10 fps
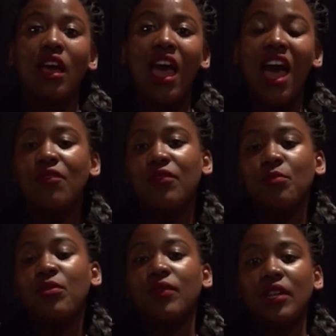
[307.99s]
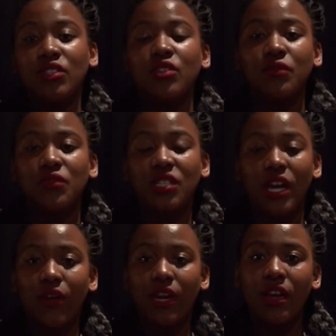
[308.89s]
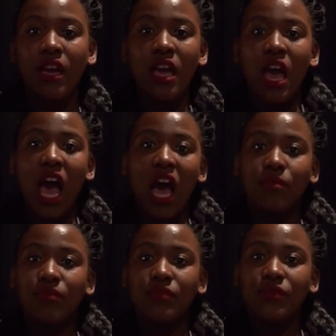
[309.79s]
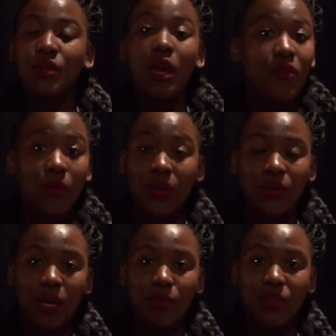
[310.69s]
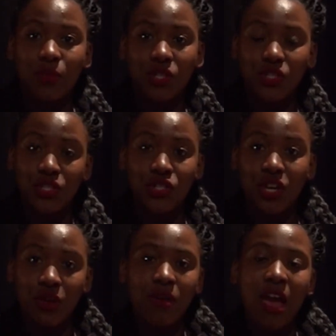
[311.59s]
have the privilege of sharing to everyone who comes and watches the show.